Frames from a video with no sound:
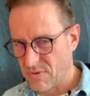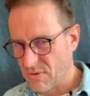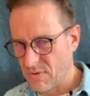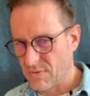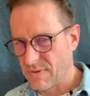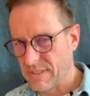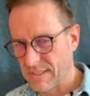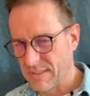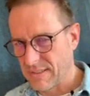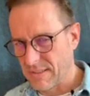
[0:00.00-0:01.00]
to
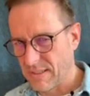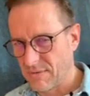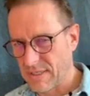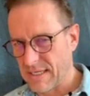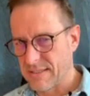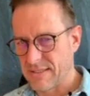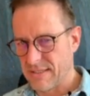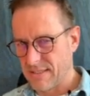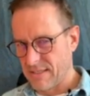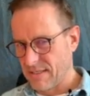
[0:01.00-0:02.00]
look at
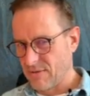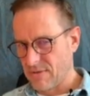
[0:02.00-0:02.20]
in your